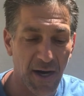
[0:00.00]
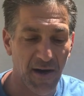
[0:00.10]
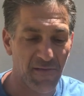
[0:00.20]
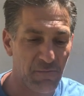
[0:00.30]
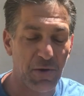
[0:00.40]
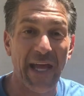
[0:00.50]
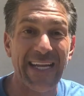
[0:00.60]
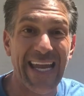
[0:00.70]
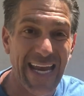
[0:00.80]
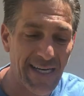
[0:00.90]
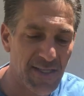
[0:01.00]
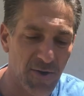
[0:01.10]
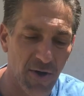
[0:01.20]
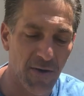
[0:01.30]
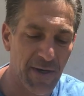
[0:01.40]
of plant and
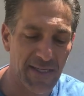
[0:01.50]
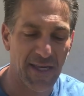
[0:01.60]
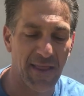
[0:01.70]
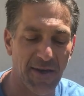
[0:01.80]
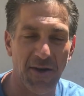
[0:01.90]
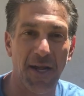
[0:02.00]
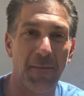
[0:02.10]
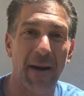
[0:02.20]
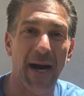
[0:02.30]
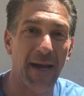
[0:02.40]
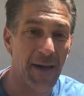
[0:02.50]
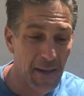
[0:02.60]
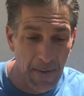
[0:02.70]
soil because they think you're gonna buy